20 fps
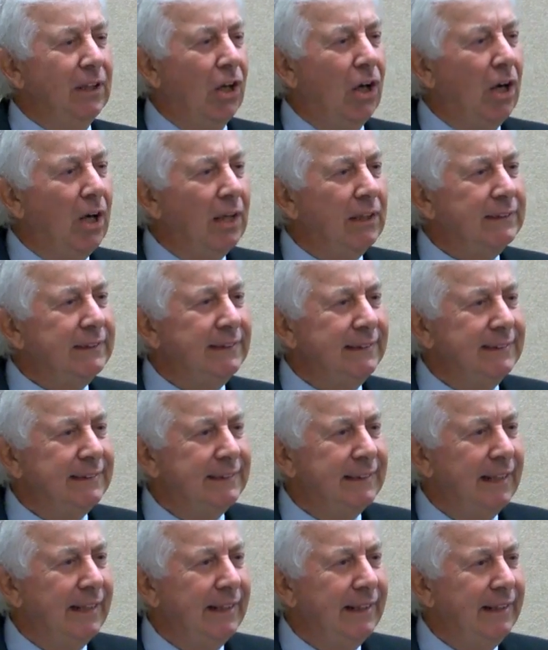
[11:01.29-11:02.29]
lost and
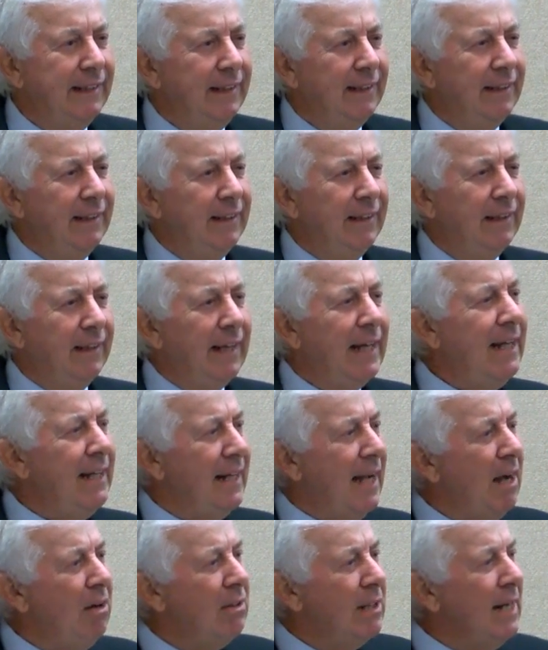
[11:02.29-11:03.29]
say, hey,
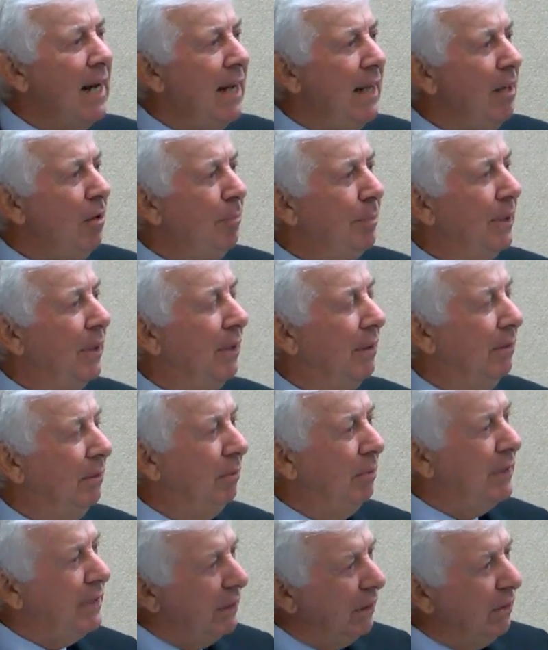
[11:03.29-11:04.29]
how can I help you?
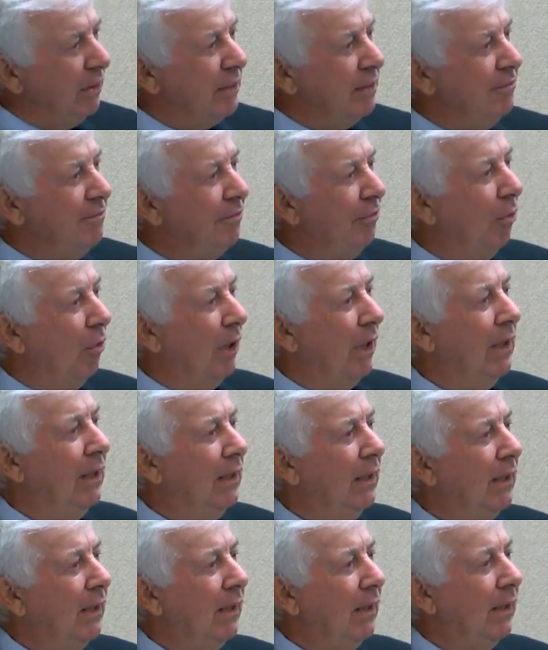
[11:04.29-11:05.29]
What are you looking for?
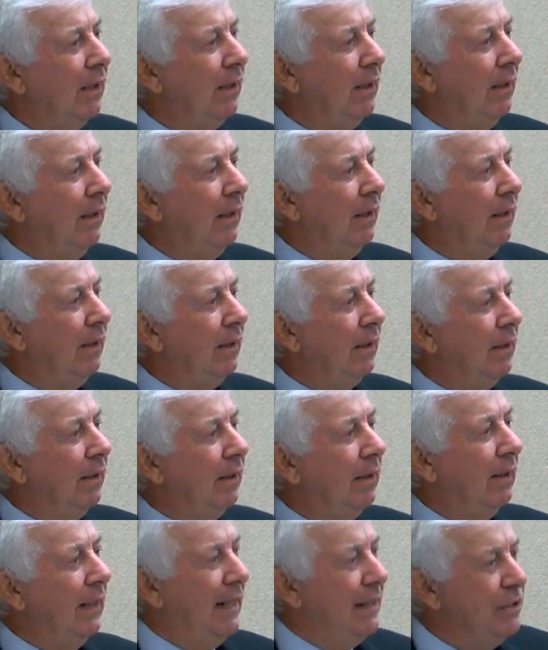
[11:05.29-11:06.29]

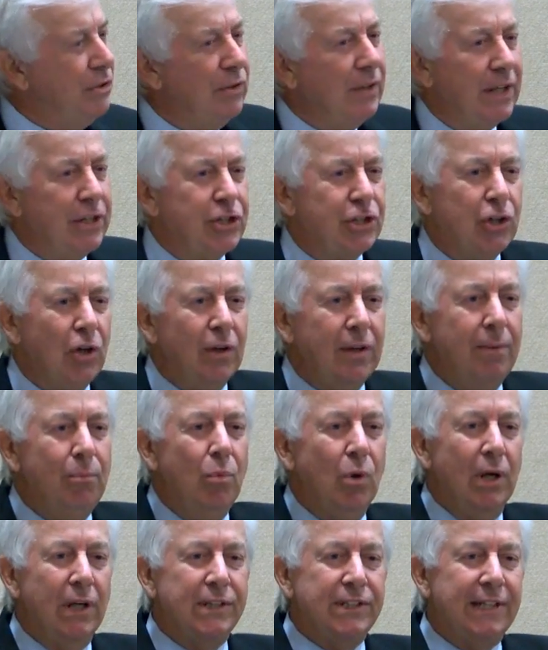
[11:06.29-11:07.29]
And do they show them
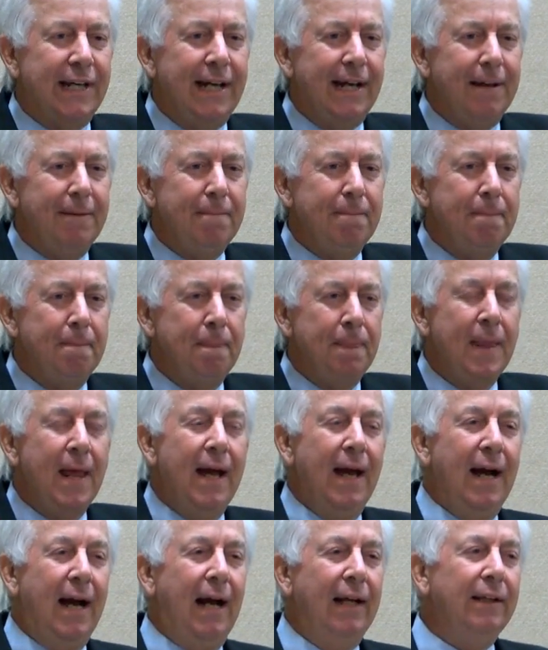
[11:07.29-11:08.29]
where it's at?
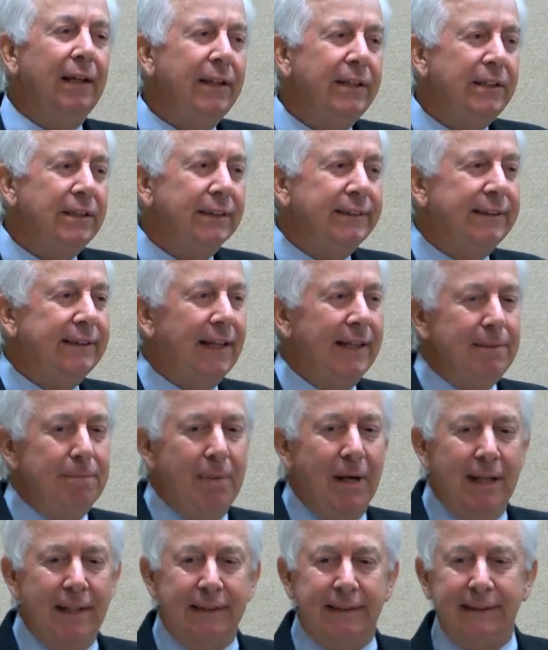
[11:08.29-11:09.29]
I like to cite
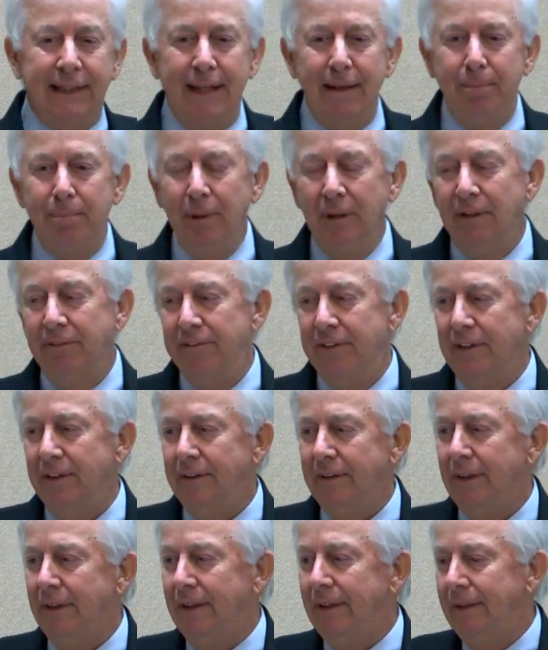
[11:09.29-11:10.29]
my example of
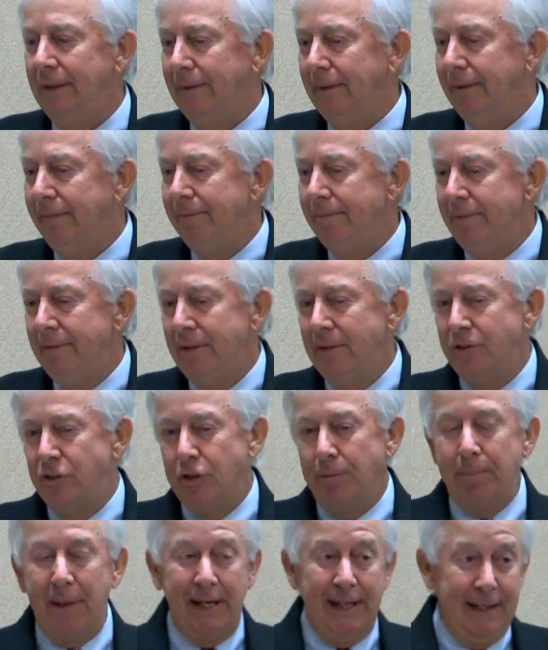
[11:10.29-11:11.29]
the
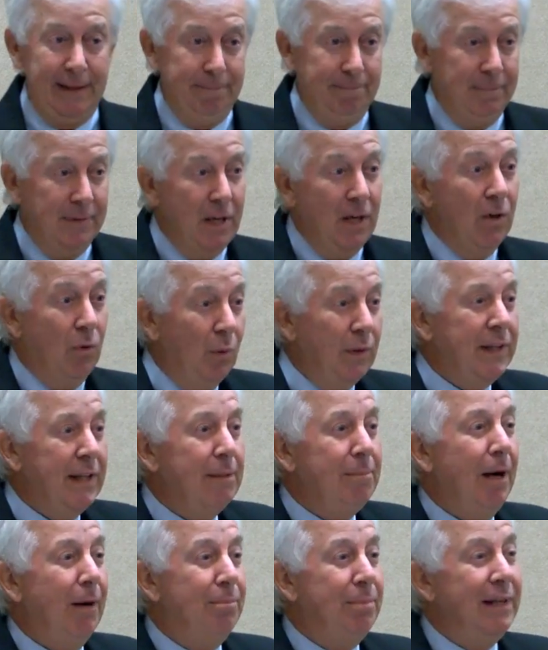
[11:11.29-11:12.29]
Japan. One thing
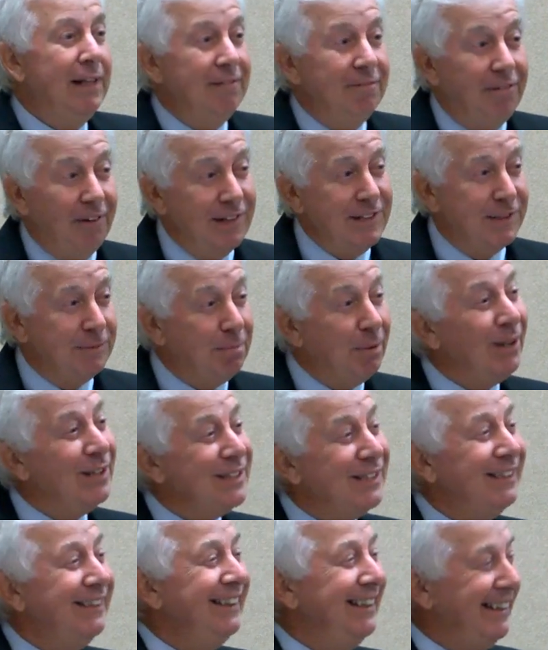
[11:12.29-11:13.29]
about being vice
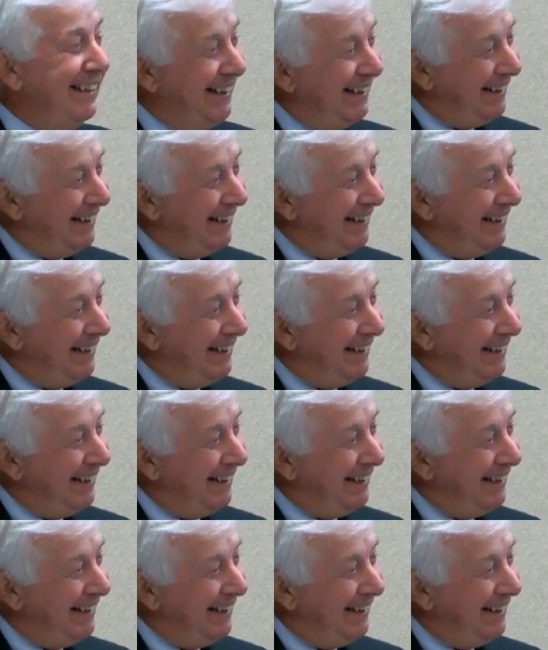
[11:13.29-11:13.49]
president,